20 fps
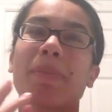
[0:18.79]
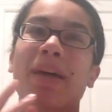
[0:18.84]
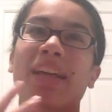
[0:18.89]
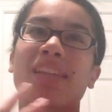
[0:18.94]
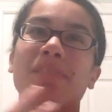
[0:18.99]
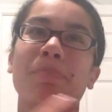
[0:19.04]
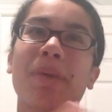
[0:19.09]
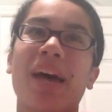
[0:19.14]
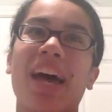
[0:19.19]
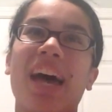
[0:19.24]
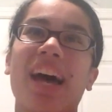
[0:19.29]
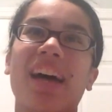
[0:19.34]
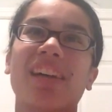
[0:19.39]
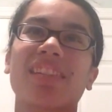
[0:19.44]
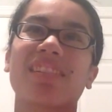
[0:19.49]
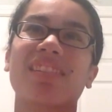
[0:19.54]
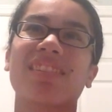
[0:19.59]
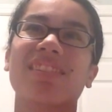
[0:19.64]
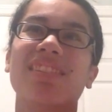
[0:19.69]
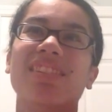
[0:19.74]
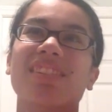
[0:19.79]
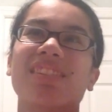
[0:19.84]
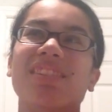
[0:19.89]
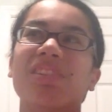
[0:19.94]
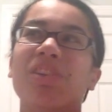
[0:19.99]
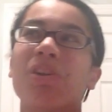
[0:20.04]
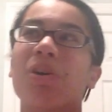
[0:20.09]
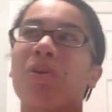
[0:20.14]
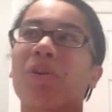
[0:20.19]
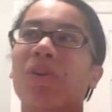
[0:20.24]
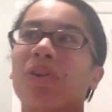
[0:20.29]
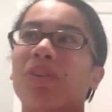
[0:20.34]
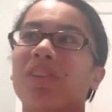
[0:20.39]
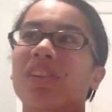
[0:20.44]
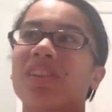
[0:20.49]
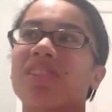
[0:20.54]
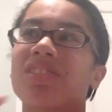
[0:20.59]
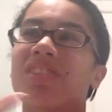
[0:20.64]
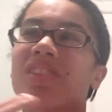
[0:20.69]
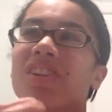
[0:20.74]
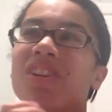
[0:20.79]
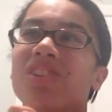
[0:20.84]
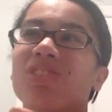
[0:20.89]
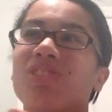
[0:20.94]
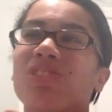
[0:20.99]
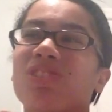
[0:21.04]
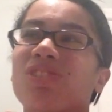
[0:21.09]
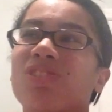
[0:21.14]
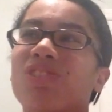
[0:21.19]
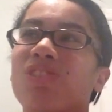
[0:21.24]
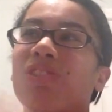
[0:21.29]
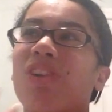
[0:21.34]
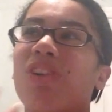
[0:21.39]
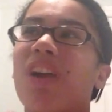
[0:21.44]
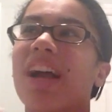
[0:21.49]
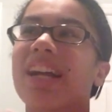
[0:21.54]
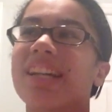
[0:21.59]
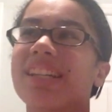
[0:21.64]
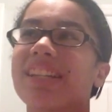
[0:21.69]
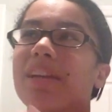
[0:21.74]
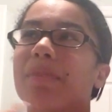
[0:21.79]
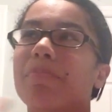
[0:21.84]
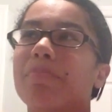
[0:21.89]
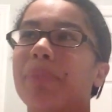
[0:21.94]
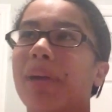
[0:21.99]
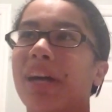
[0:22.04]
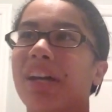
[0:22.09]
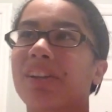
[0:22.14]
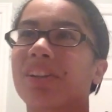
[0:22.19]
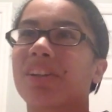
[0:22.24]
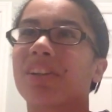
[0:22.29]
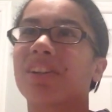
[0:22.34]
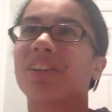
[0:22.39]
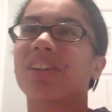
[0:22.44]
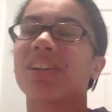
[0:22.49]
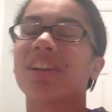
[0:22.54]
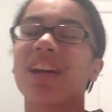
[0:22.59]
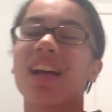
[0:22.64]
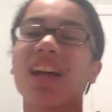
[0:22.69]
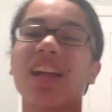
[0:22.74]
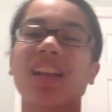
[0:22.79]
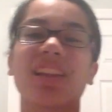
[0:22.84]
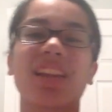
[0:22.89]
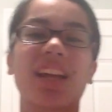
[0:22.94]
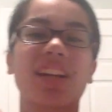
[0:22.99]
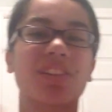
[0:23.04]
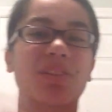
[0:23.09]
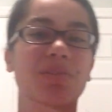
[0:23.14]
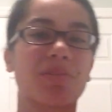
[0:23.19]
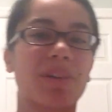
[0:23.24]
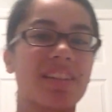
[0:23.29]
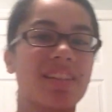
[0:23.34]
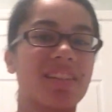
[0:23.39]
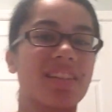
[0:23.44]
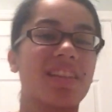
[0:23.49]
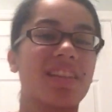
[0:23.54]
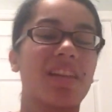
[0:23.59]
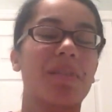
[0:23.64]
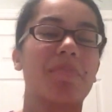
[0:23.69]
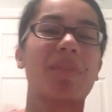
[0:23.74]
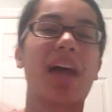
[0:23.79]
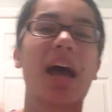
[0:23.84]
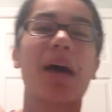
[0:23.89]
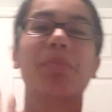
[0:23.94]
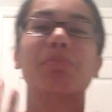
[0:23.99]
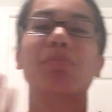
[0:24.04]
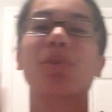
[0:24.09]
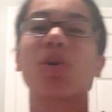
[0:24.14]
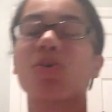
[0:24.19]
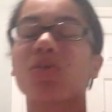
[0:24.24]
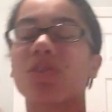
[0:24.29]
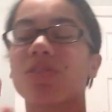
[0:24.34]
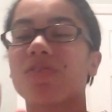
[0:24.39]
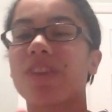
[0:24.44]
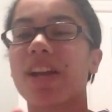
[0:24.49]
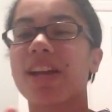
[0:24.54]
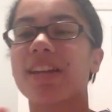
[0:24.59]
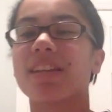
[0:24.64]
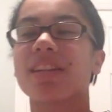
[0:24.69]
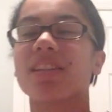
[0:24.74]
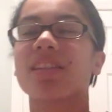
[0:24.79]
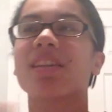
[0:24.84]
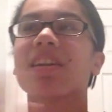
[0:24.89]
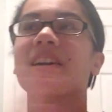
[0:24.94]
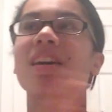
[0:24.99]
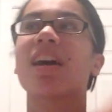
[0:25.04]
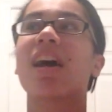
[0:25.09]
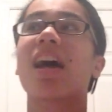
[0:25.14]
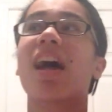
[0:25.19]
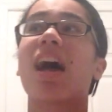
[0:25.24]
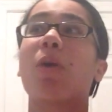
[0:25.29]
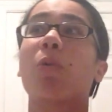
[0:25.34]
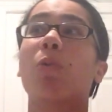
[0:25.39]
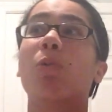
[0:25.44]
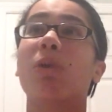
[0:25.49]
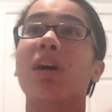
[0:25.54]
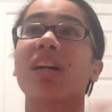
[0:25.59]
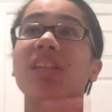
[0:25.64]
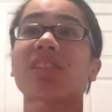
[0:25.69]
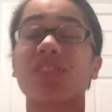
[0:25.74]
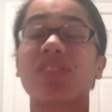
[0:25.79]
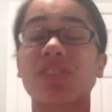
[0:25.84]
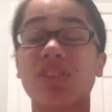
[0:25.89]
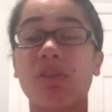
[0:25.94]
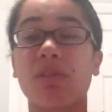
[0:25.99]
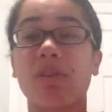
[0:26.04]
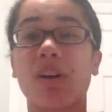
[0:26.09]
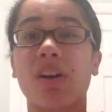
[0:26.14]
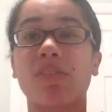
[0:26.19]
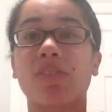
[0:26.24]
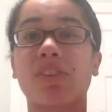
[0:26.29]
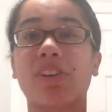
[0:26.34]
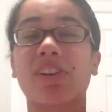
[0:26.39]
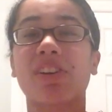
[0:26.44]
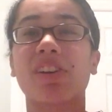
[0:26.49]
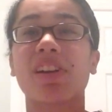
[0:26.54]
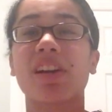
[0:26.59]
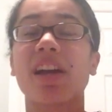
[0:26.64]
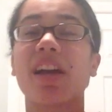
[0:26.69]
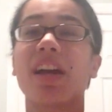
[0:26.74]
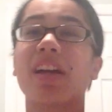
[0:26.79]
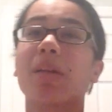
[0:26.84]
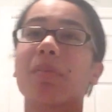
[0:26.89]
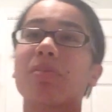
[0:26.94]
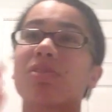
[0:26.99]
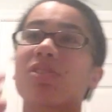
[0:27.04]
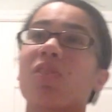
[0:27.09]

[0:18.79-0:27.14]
as passionate, or at least trying to get better like the rest of them, not motivated whatsoever, and I'm